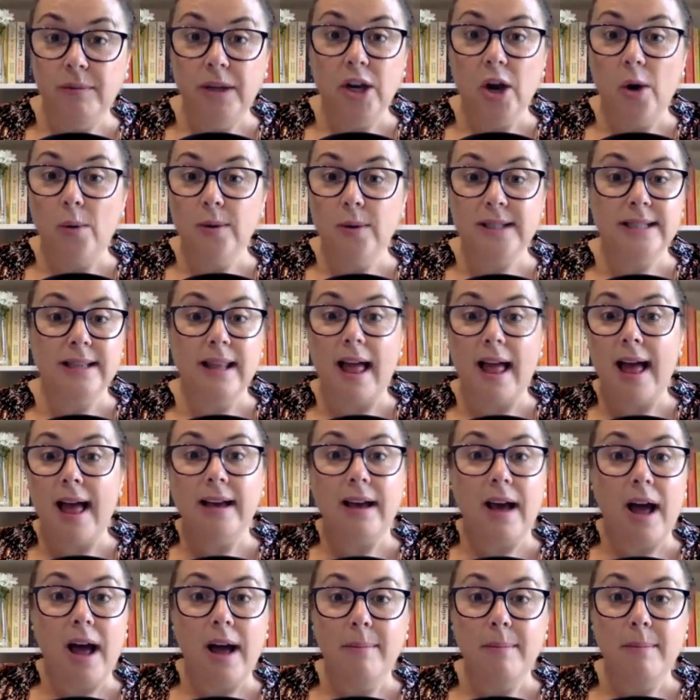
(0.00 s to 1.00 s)
It's
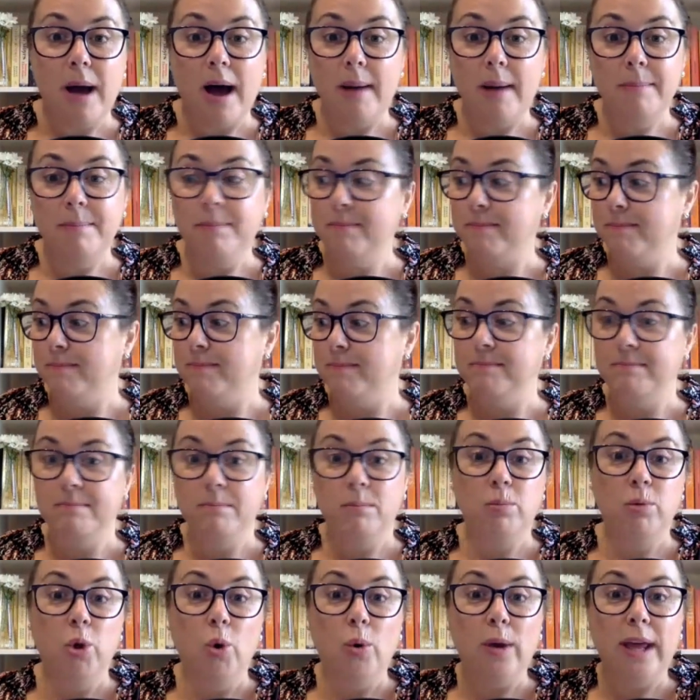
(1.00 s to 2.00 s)
like I'm
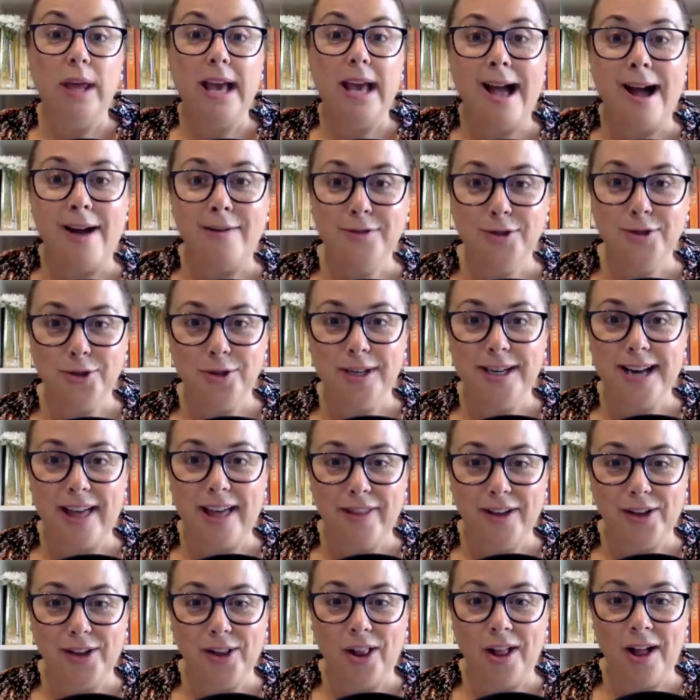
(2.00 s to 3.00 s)
looking after
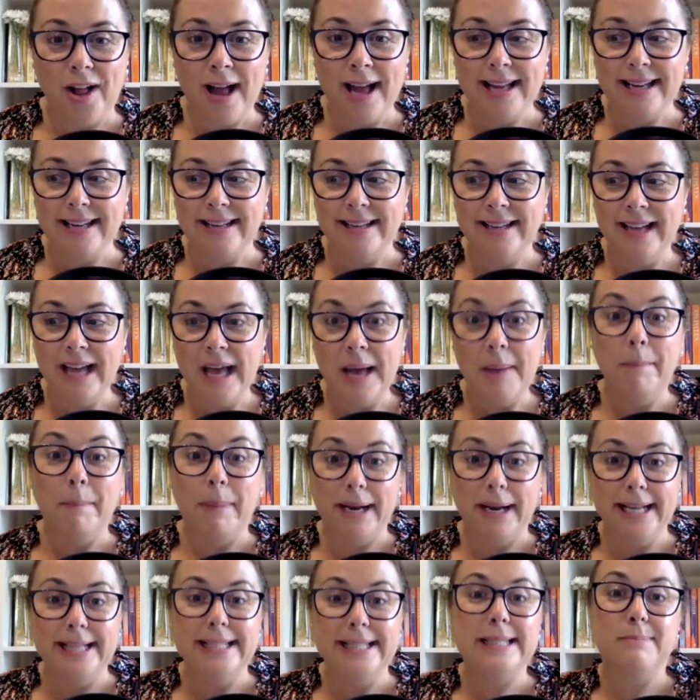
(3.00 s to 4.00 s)
another client,
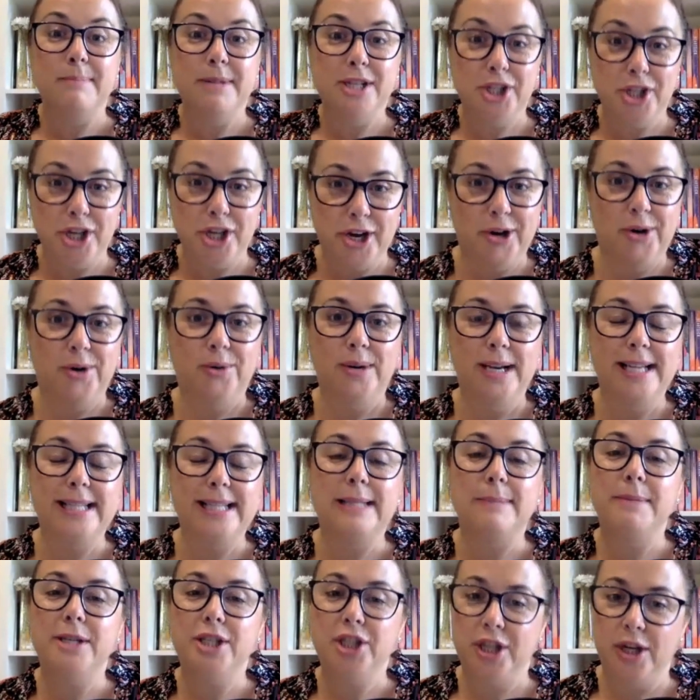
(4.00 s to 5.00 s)
but it's Michelle
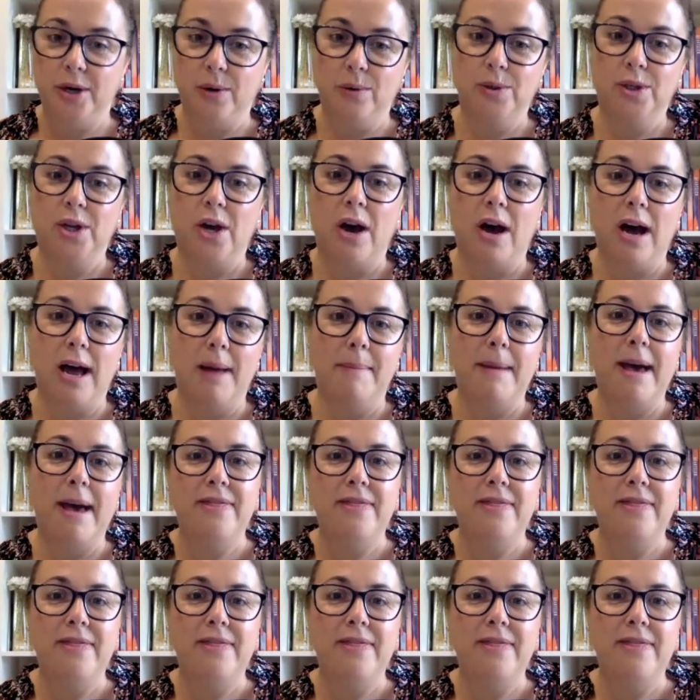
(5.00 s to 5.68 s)
time.